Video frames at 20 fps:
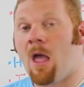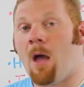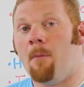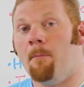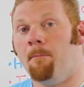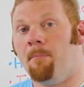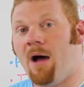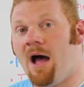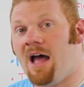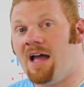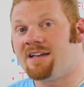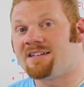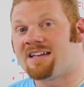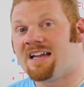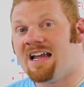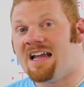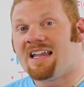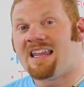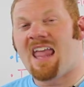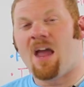
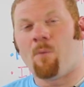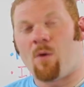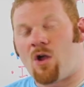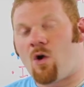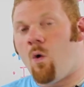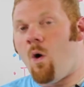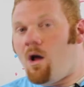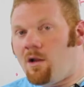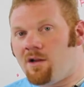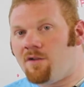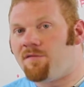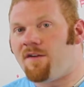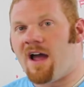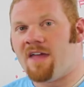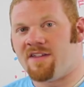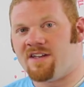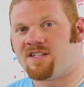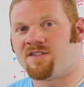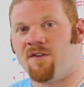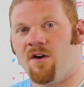But can we qualify
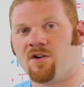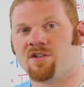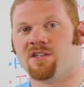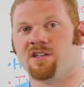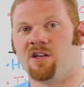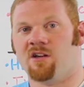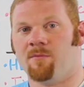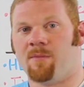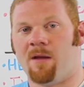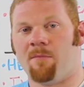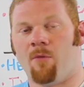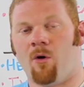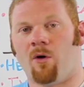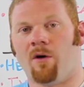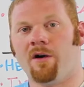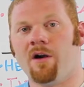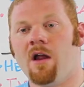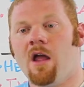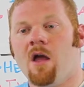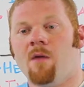these folks a little bit
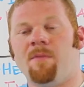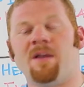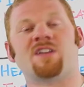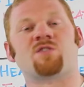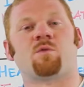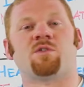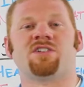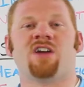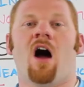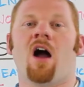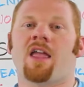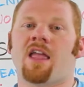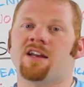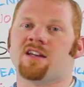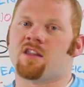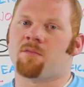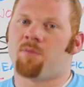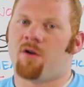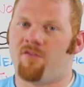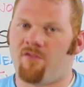more? Because we're talking to
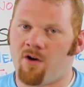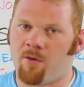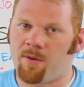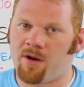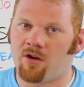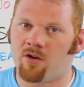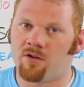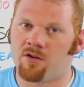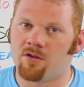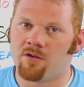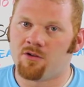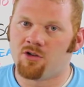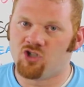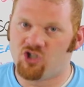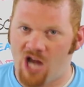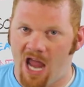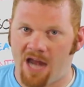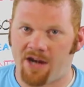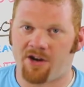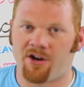the proverbial
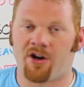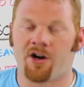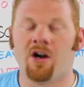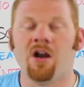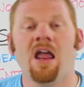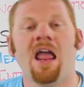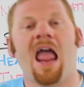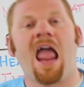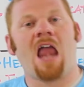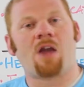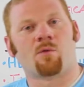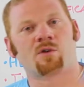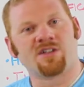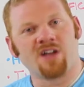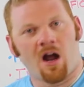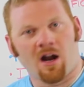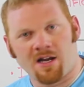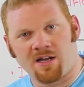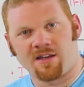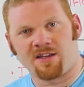janitor and we're
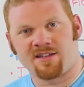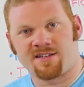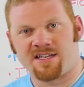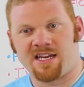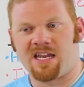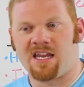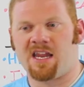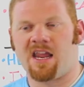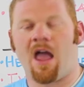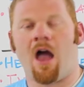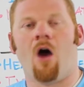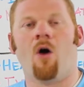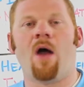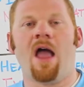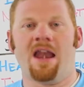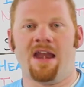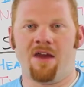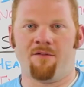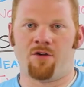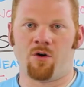talking to the CEO
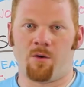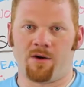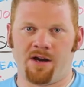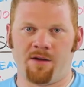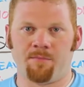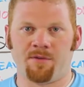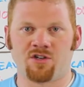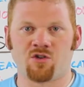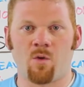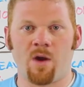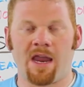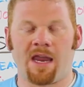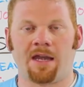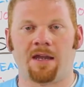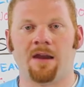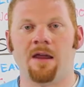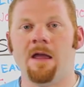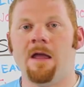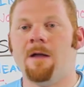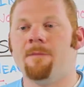and everyone in
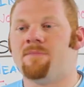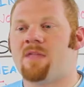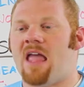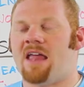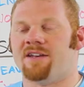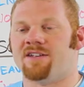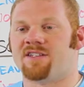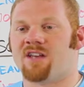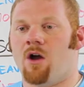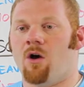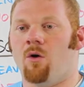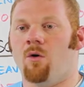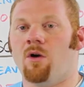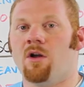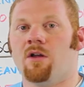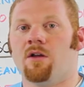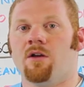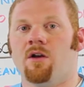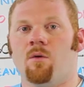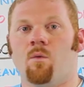between. And
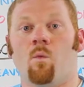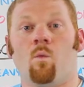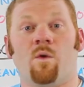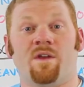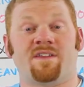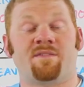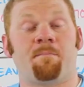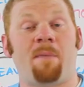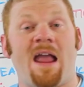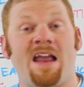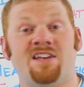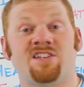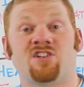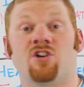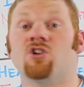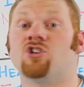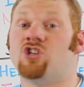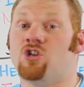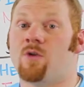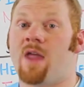so with paid
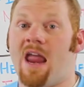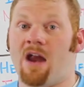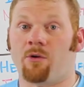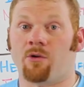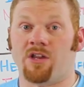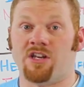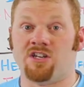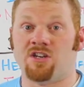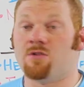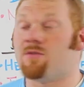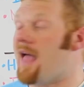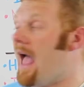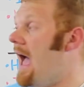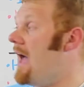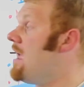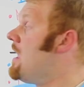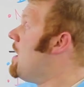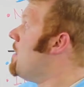search, you can't really do that.